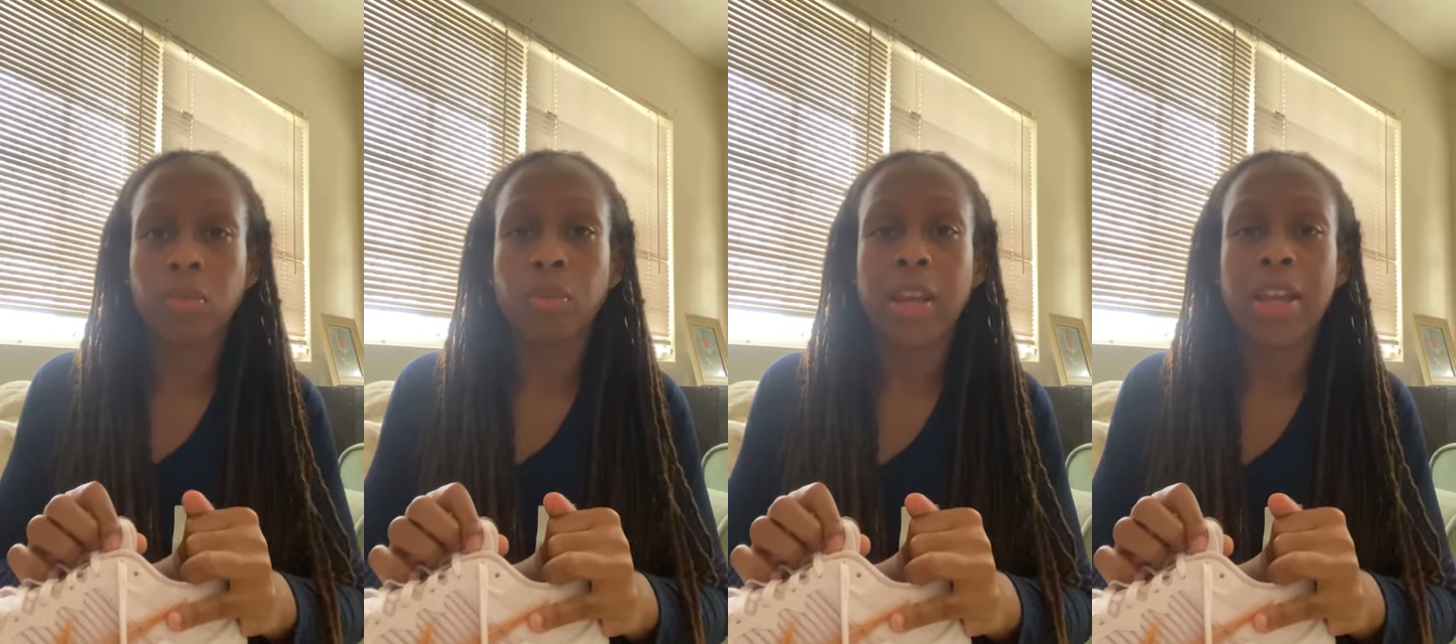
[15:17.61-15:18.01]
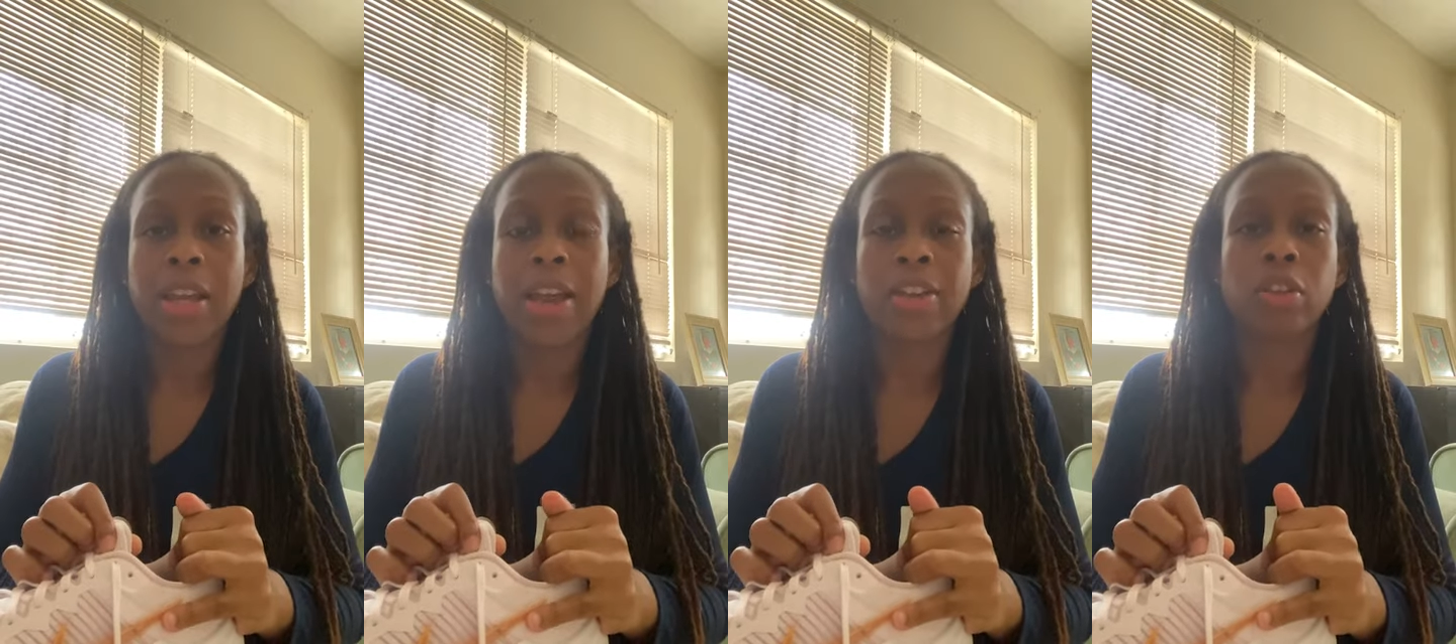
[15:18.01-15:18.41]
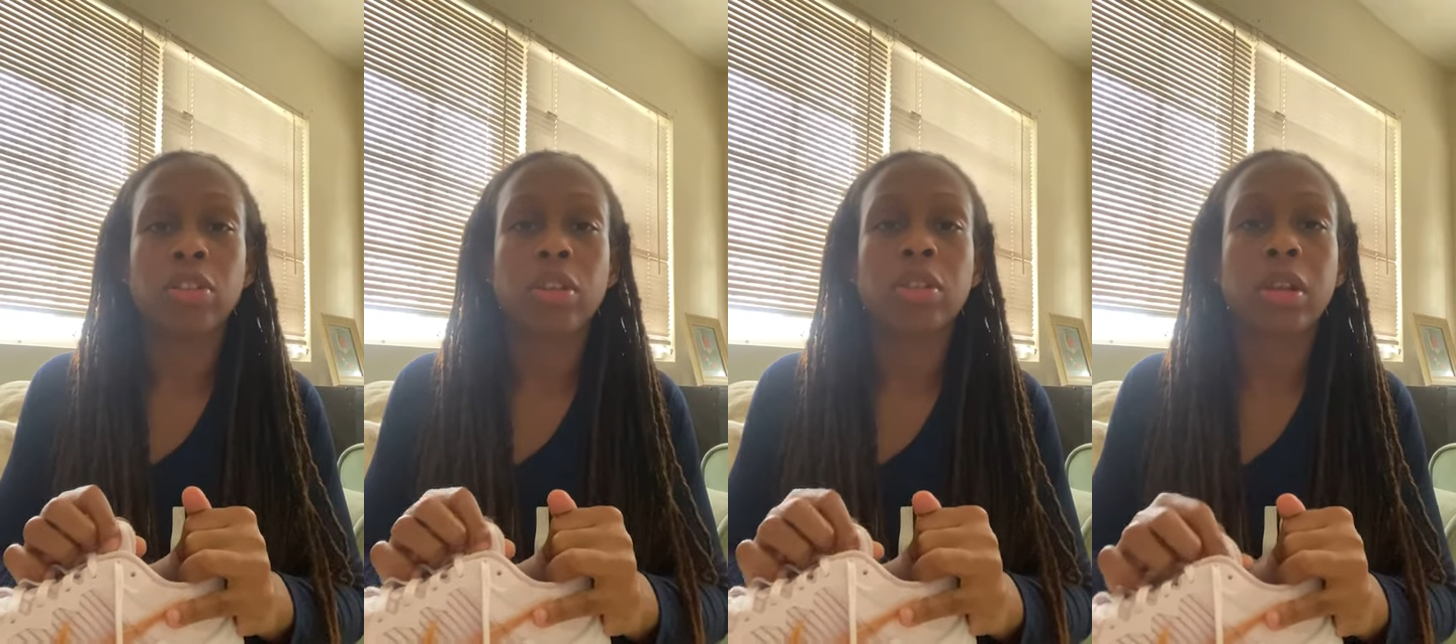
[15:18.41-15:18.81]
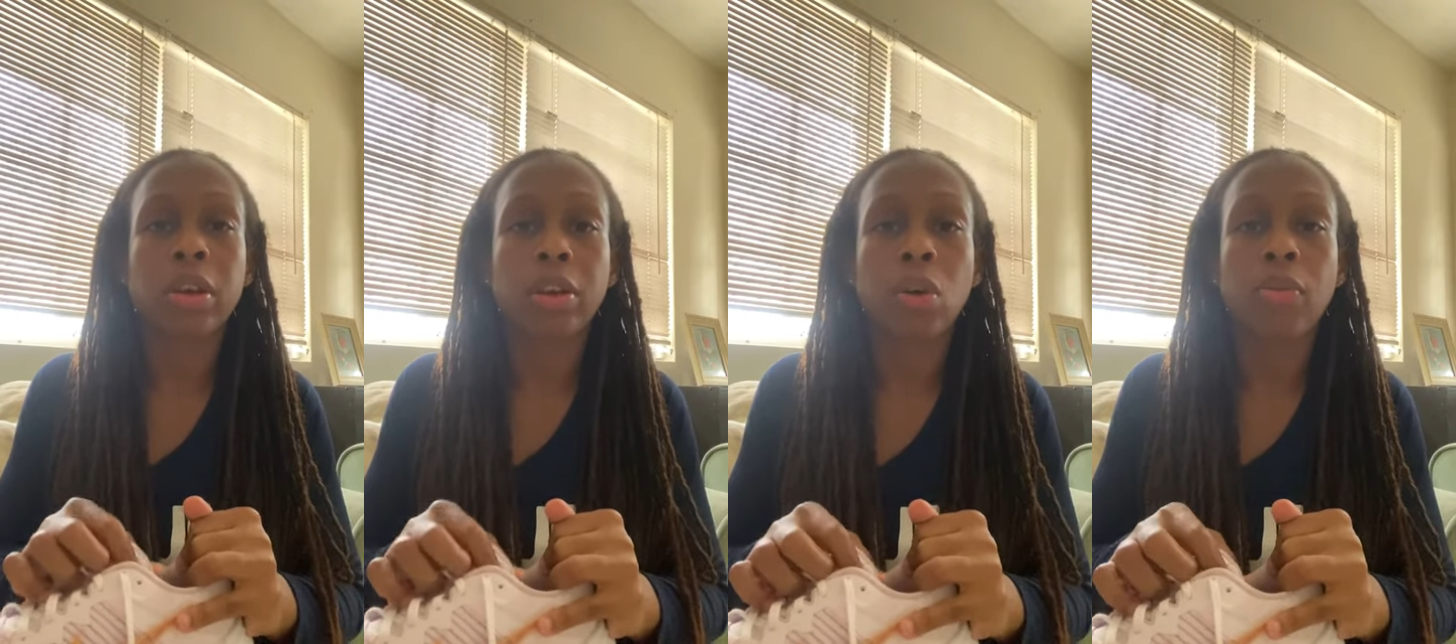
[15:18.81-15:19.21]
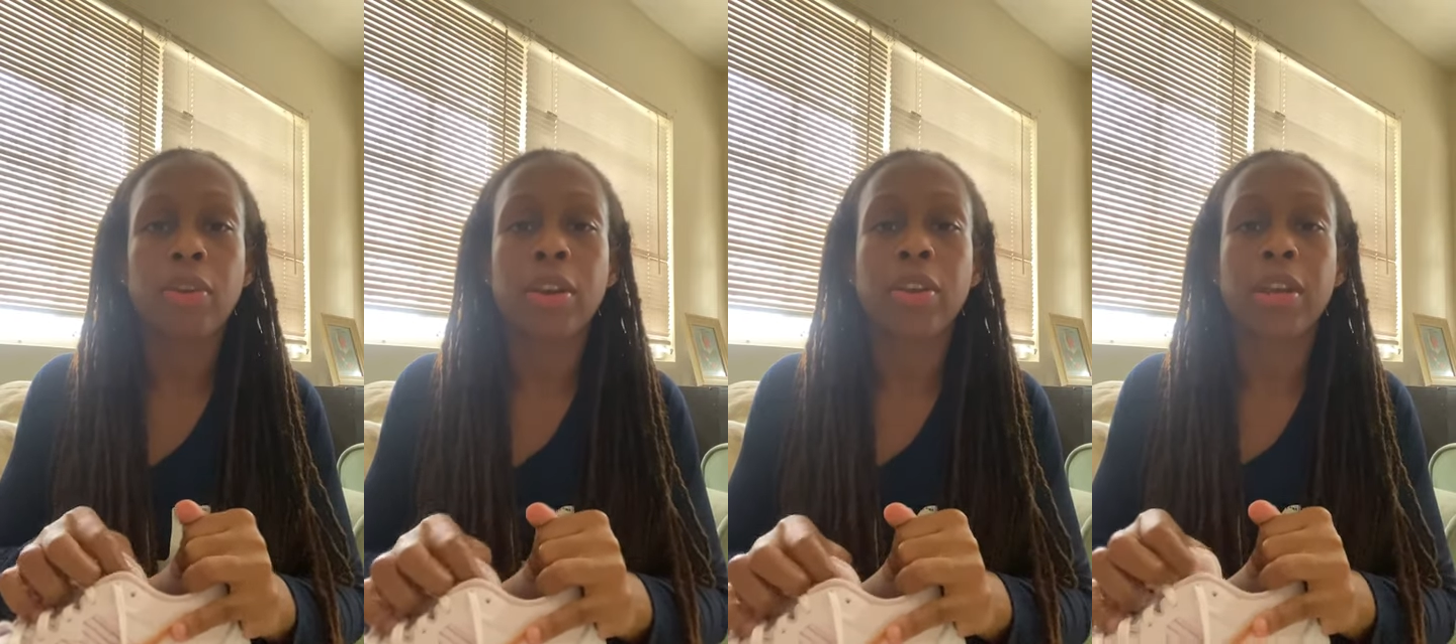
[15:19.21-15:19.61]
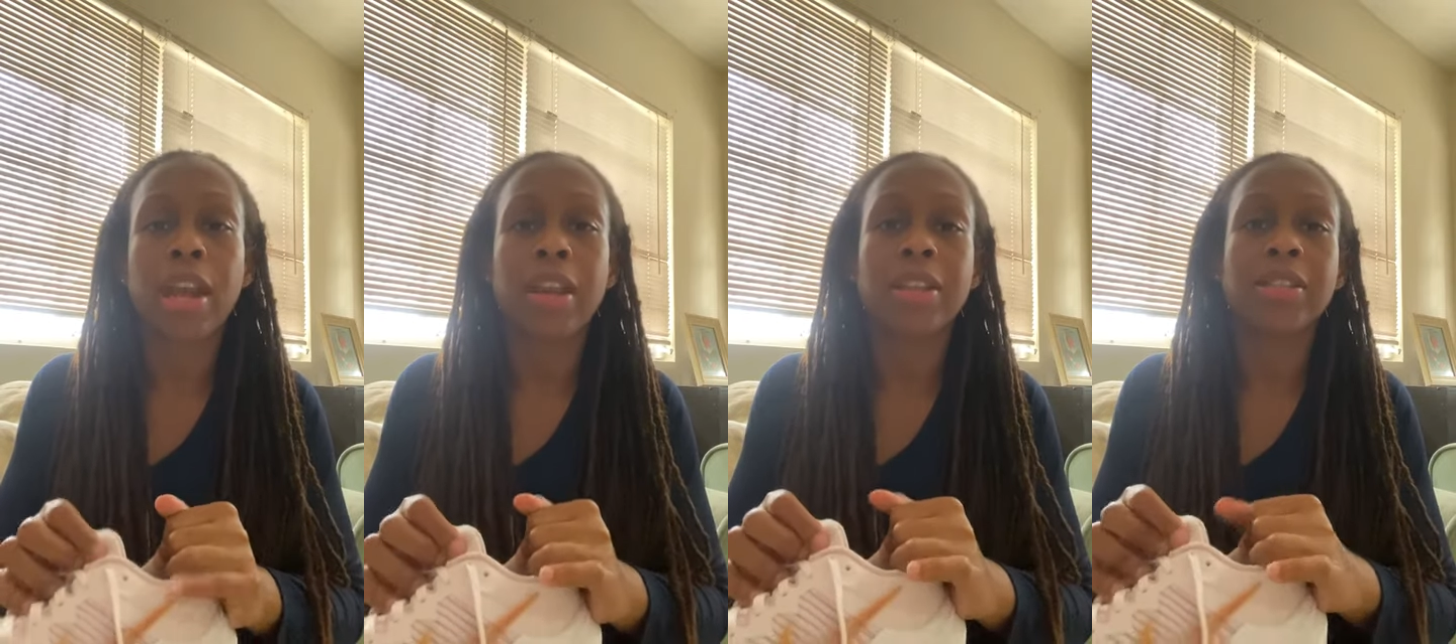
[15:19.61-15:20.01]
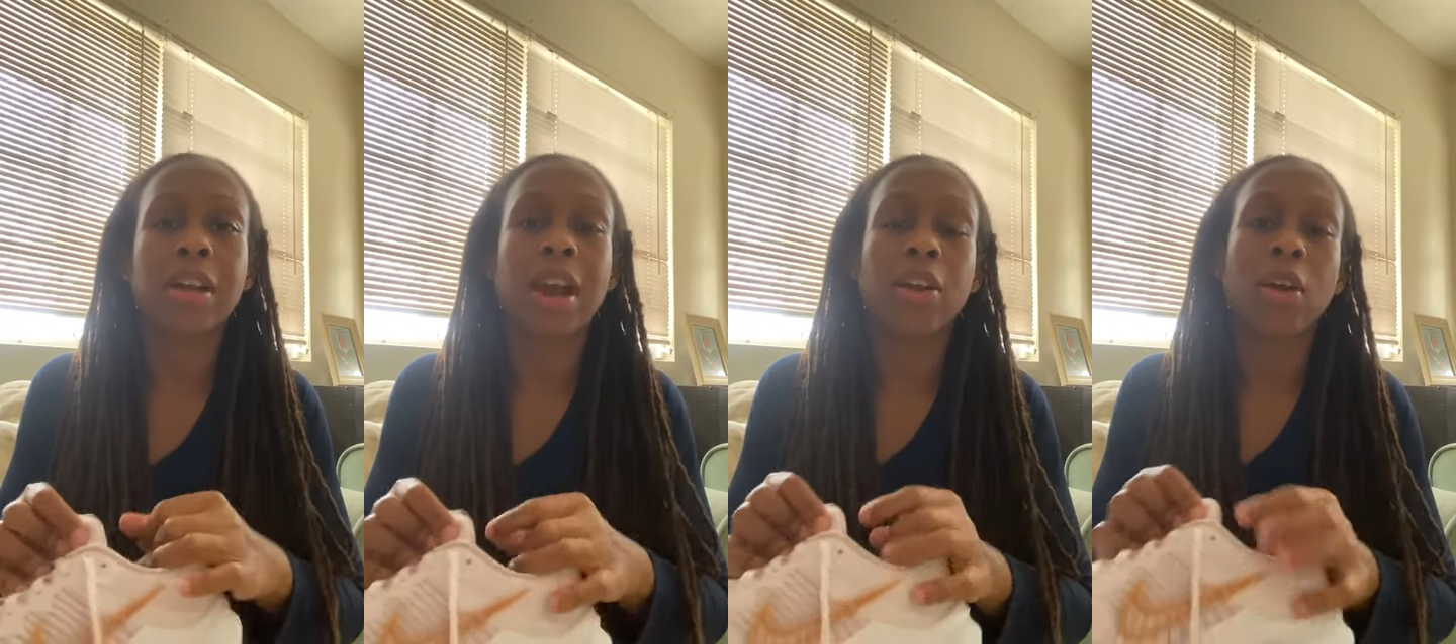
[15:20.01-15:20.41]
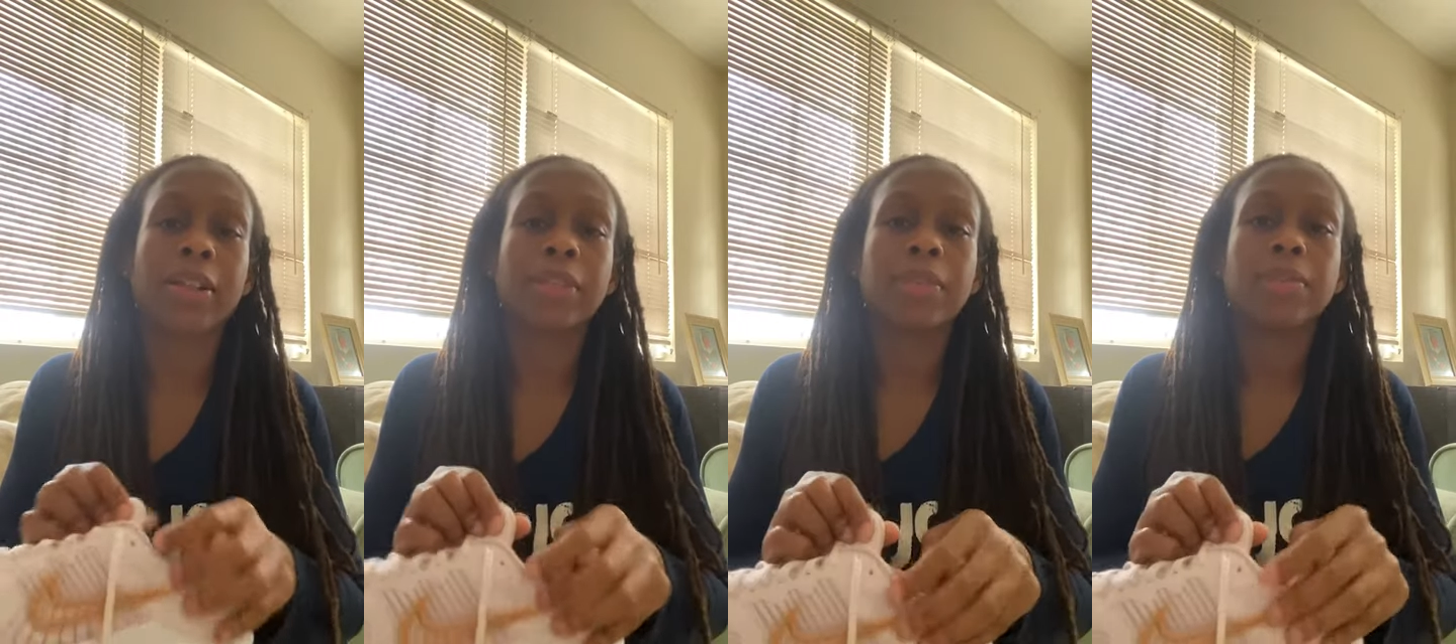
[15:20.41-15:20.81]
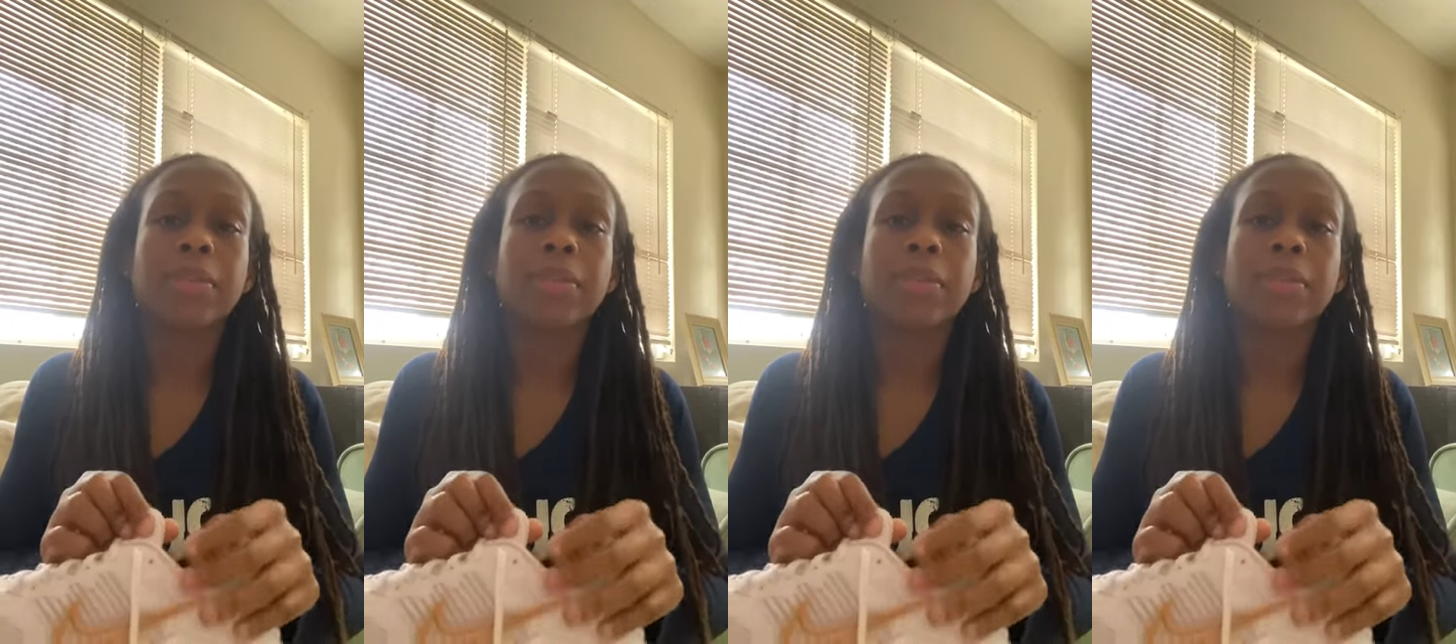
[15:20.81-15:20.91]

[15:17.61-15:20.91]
really, and your turnover and your cadence are not